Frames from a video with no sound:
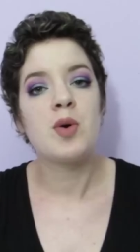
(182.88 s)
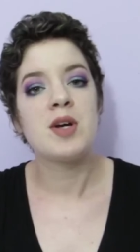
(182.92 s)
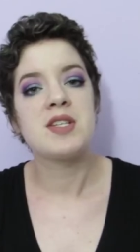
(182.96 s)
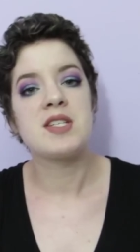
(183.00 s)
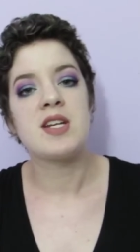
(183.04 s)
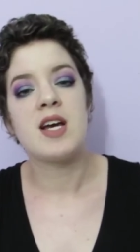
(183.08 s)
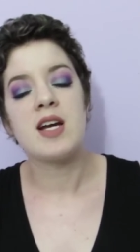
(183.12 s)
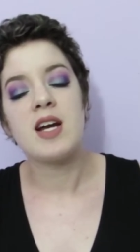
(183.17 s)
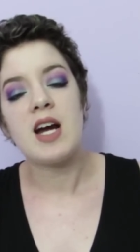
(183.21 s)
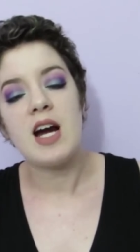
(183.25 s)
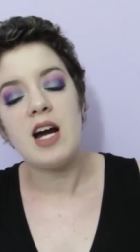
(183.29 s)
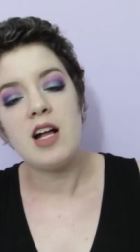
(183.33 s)
was an
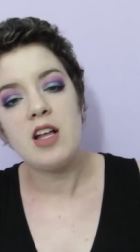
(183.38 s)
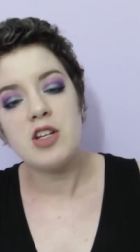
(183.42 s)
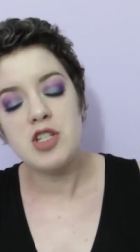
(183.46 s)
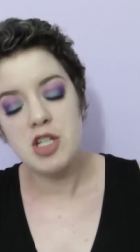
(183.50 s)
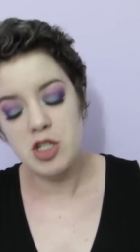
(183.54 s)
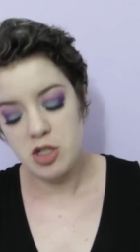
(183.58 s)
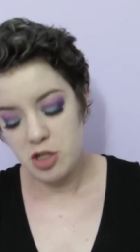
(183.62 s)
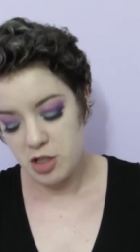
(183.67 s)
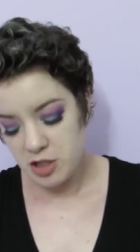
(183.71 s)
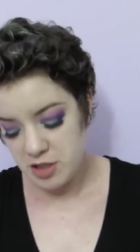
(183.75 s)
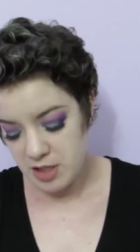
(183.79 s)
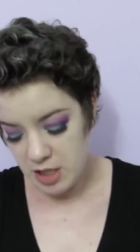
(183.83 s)
oncology
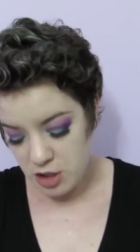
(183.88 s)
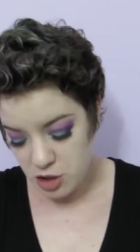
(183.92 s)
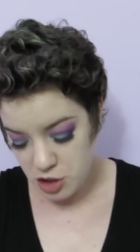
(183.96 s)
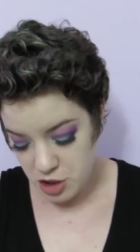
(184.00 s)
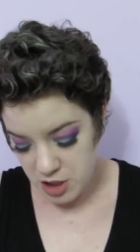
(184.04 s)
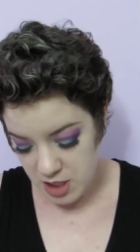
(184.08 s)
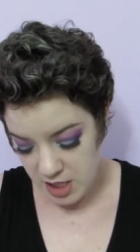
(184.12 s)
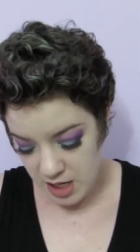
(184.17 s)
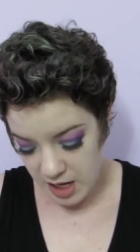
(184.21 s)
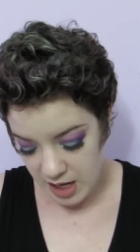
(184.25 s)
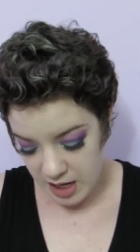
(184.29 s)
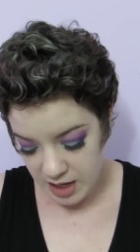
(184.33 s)
nurse, and
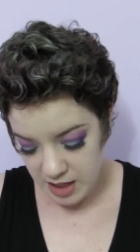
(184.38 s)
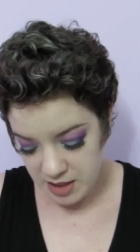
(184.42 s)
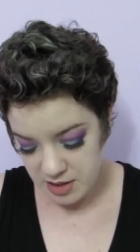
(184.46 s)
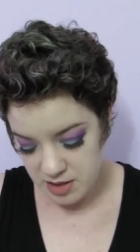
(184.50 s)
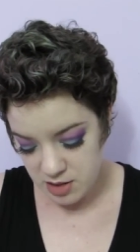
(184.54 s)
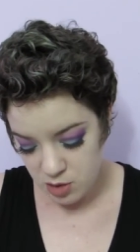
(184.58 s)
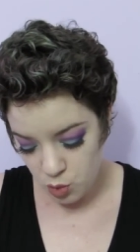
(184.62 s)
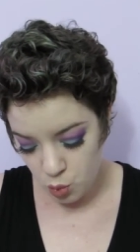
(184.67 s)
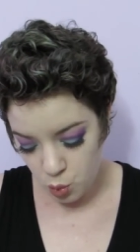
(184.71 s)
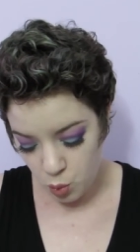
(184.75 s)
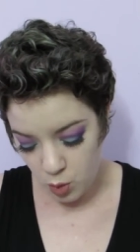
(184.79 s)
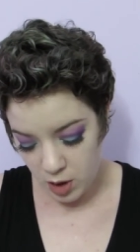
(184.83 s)
she
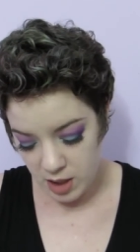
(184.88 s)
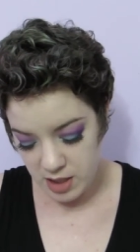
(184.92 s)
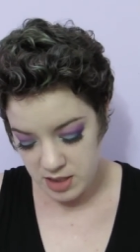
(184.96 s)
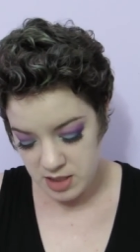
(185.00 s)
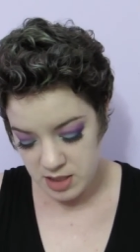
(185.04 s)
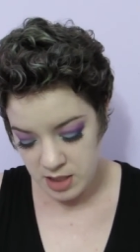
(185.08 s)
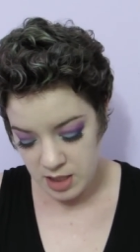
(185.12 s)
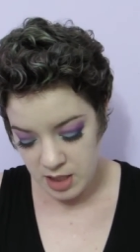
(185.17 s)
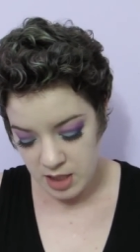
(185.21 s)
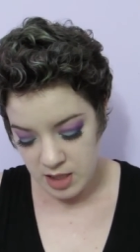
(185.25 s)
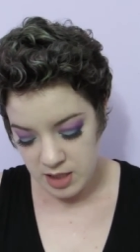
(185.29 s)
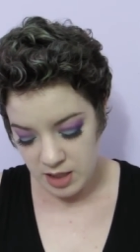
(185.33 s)
asked
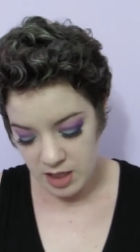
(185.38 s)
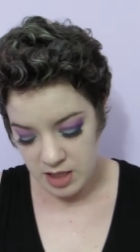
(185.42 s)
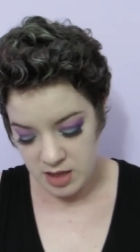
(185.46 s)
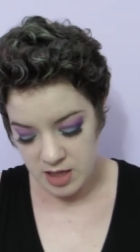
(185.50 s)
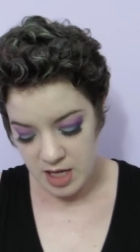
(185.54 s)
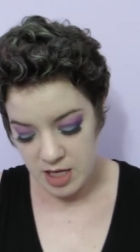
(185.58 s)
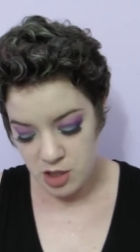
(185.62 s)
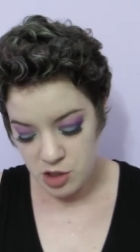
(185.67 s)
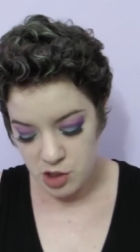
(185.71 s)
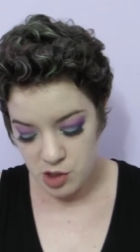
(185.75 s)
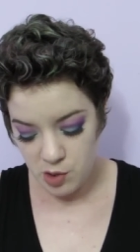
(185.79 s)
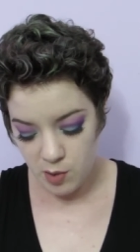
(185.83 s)
what can
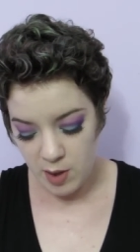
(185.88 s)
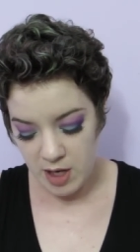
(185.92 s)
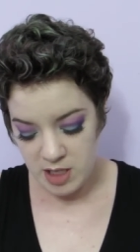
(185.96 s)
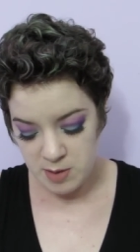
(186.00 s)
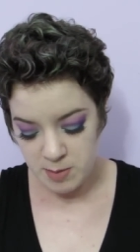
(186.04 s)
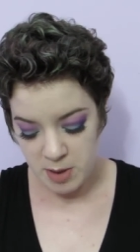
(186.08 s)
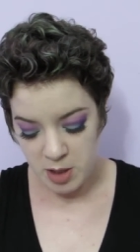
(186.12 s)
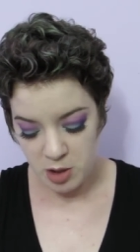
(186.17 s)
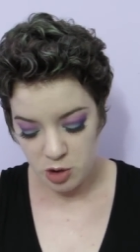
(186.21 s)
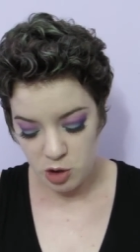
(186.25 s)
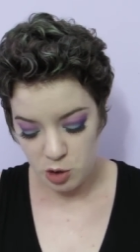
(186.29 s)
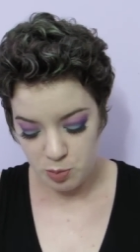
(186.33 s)
they do as
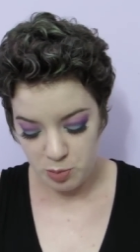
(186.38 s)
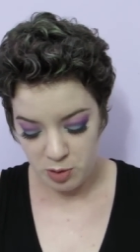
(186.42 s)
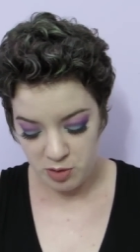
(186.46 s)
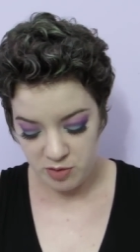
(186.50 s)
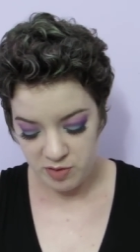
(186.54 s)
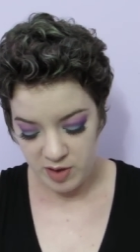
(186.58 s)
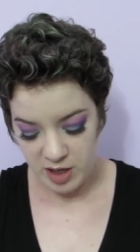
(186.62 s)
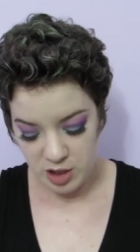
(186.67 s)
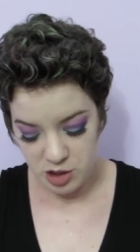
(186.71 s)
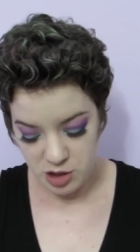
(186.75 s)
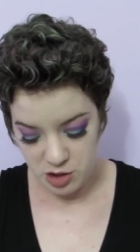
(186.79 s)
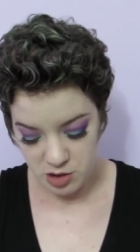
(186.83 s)
medical
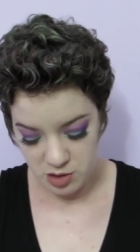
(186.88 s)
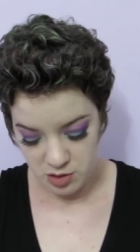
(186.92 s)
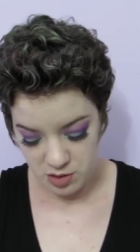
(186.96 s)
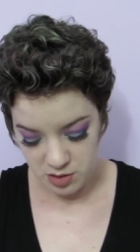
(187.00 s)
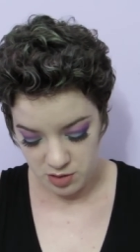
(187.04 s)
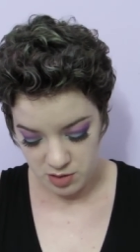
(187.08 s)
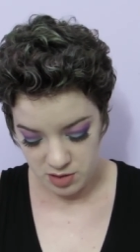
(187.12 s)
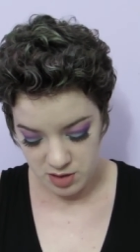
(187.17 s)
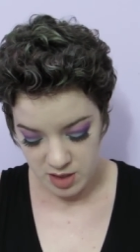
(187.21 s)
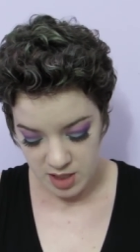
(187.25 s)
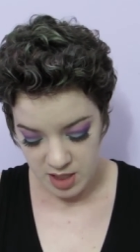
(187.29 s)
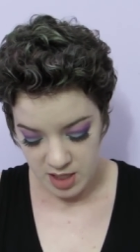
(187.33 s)

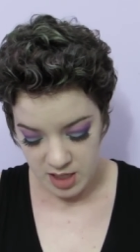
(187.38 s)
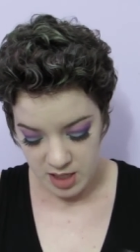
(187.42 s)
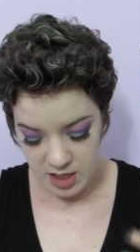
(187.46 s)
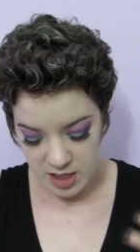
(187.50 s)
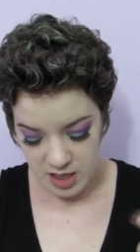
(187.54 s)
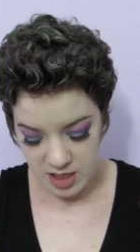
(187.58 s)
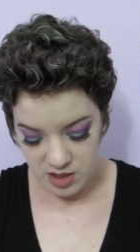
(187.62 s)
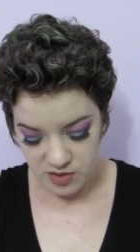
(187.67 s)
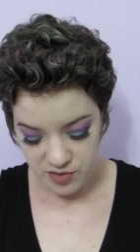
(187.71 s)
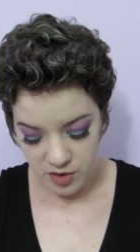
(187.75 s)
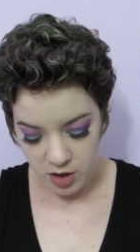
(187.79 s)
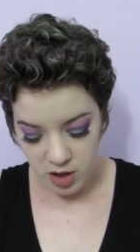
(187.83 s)
professionals
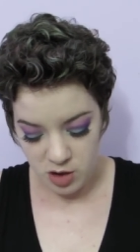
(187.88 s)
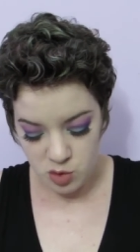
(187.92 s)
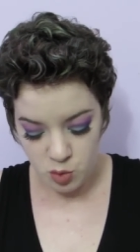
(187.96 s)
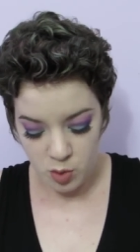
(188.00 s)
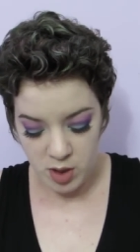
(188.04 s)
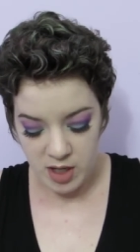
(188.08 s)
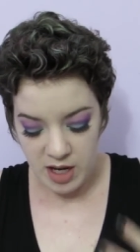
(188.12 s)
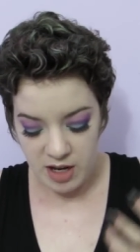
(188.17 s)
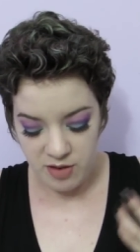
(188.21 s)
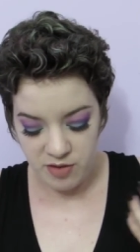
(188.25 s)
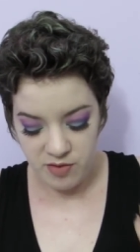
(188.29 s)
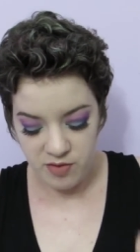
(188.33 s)
as far as
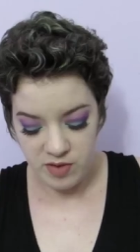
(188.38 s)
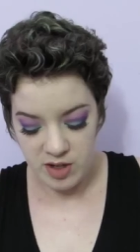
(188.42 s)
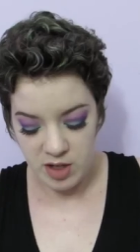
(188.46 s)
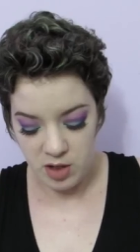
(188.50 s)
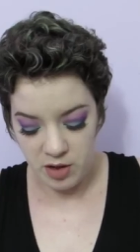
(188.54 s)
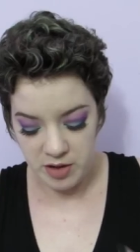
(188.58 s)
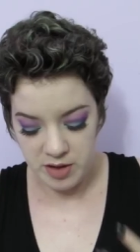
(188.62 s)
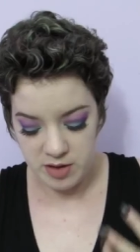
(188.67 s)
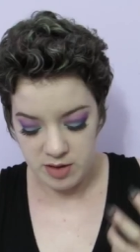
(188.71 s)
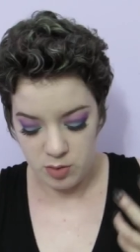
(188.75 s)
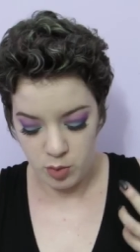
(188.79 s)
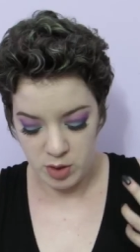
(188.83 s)
what I
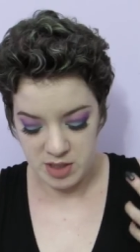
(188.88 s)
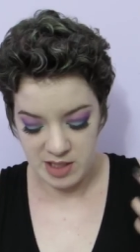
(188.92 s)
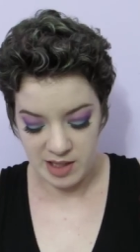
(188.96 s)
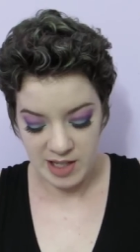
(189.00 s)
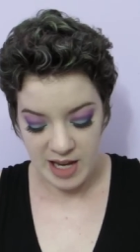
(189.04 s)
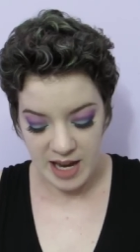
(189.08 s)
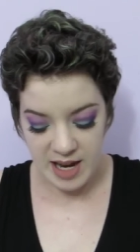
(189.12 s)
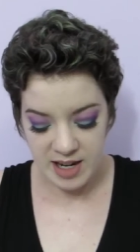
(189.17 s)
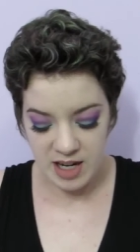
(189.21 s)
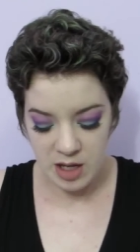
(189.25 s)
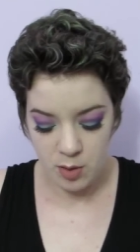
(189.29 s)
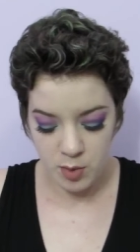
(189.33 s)
feel was
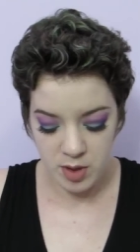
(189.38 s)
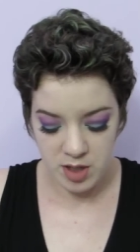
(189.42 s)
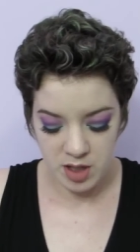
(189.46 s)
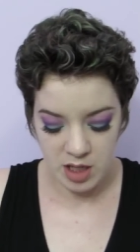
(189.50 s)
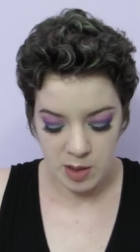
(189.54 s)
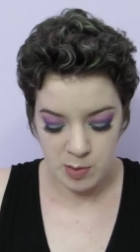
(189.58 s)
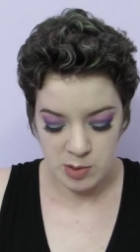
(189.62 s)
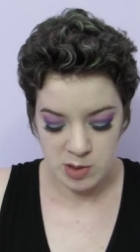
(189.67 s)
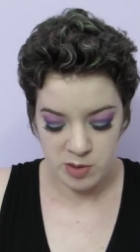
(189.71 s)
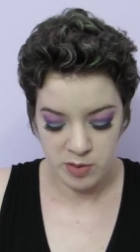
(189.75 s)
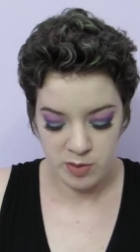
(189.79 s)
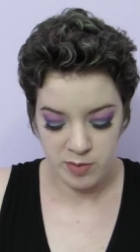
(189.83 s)
lacking when it
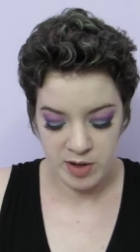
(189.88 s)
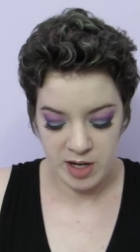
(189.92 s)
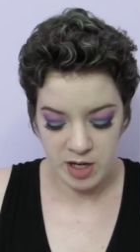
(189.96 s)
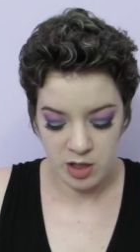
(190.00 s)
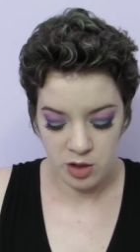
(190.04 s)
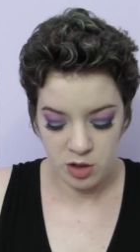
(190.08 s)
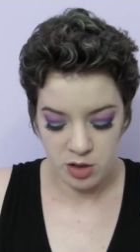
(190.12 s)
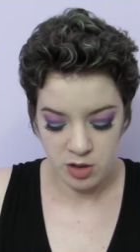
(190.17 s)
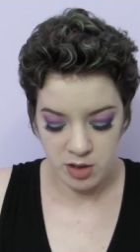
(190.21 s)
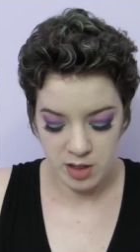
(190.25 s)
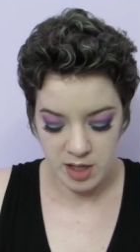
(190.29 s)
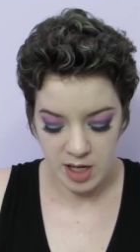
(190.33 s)
comes to providing
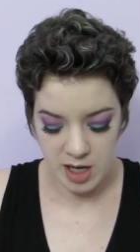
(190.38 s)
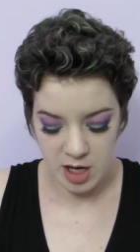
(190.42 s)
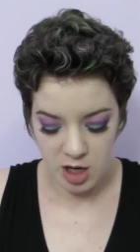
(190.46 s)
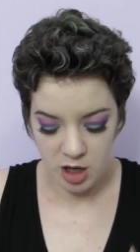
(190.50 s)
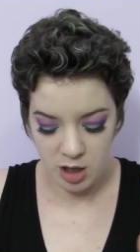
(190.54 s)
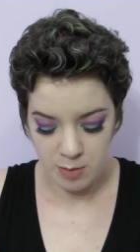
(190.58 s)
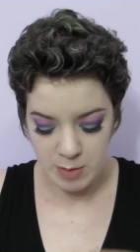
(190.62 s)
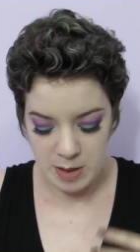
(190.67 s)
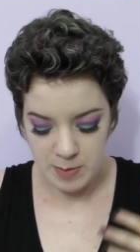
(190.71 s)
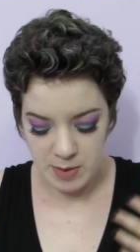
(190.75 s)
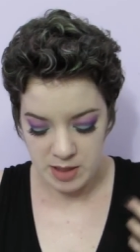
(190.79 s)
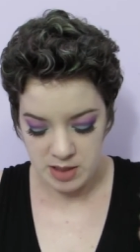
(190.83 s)
good care,
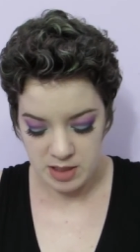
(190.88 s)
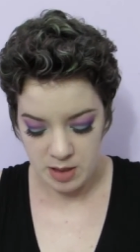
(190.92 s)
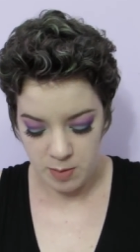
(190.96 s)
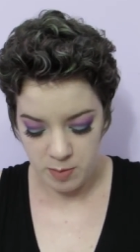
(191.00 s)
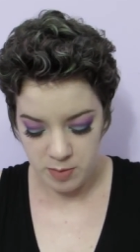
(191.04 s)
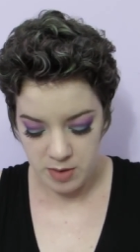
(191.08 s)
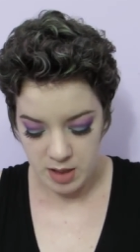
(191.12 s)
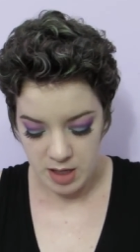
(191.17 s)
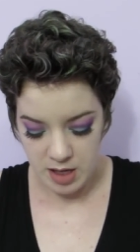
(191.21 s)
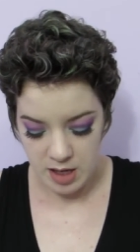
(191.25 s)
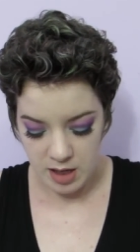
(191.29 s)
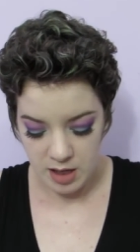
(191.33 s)
or maybe
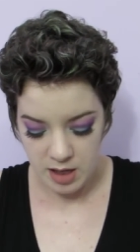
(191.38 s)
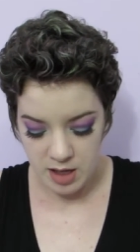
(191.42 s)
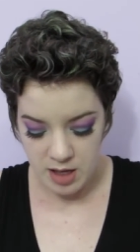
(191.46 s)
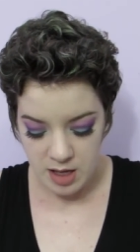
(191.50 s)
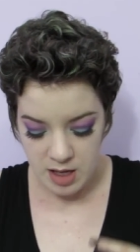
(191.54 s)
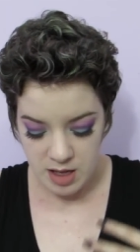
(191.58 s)
something